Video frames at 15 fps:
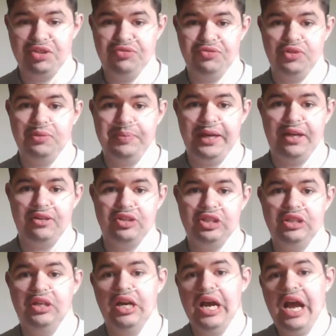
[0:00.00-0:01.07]
her full
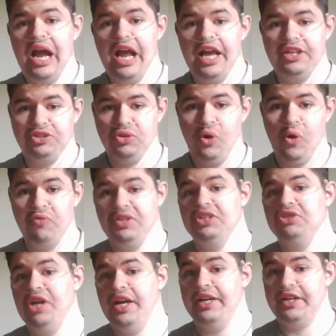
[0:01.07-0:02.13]
power and to hopefully
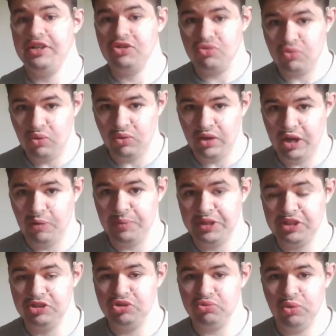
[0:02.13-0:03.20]
try and control, help her
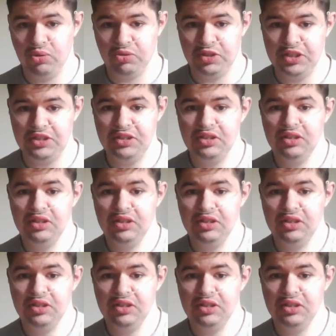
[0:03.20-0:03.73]
control it.